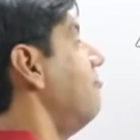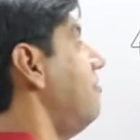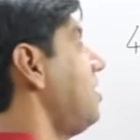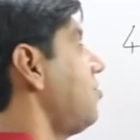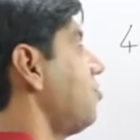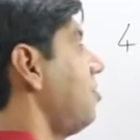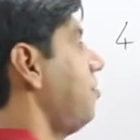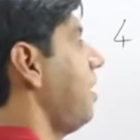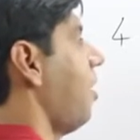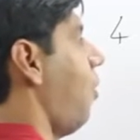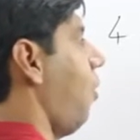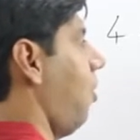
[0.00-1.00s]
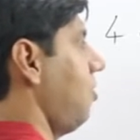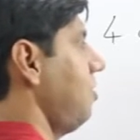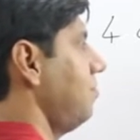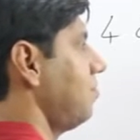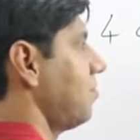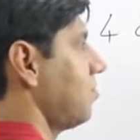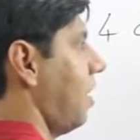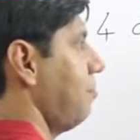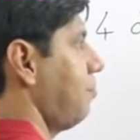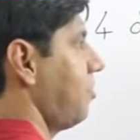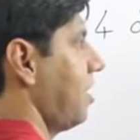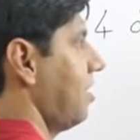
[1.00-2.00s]
which should be odd. So
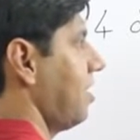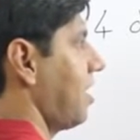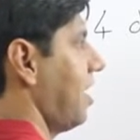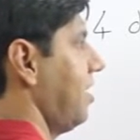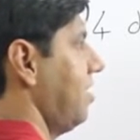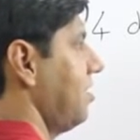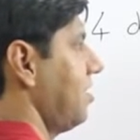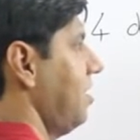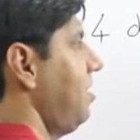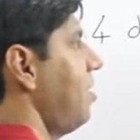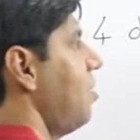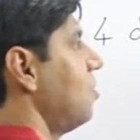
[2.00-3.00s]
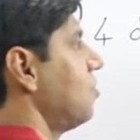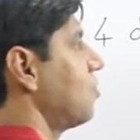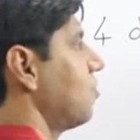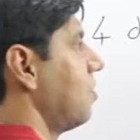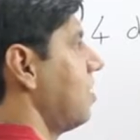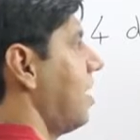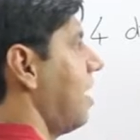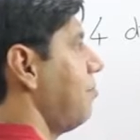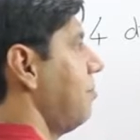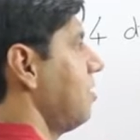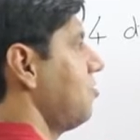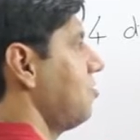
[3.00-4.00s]
I'm putting the condition. So the
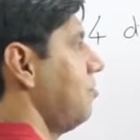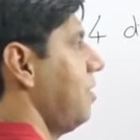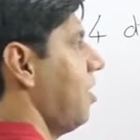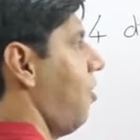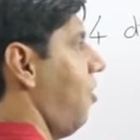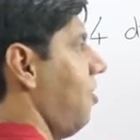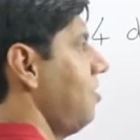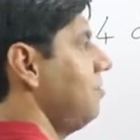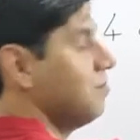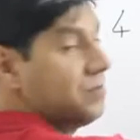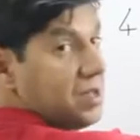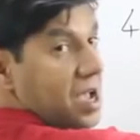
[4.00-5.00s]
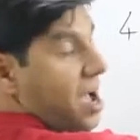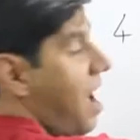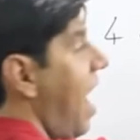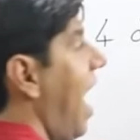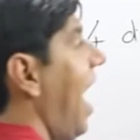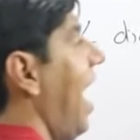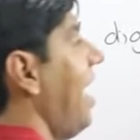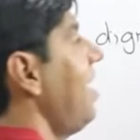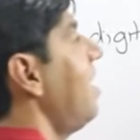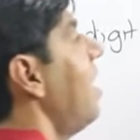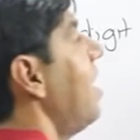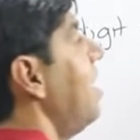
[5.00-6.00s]
number should be odd
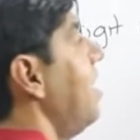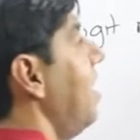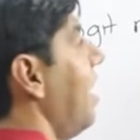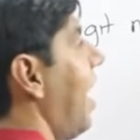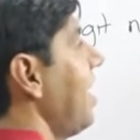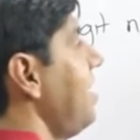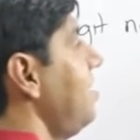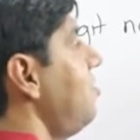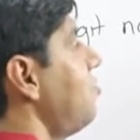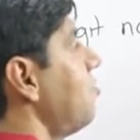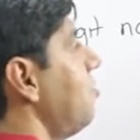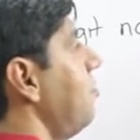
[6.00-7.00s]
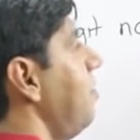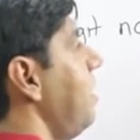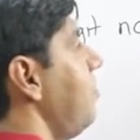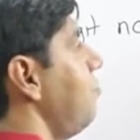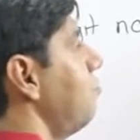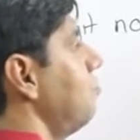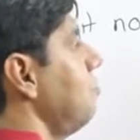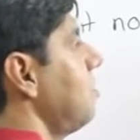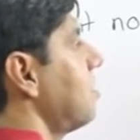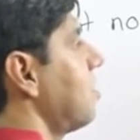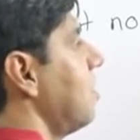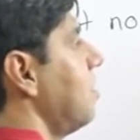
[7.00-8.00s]
and 9 should be
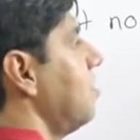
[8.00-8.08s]
used,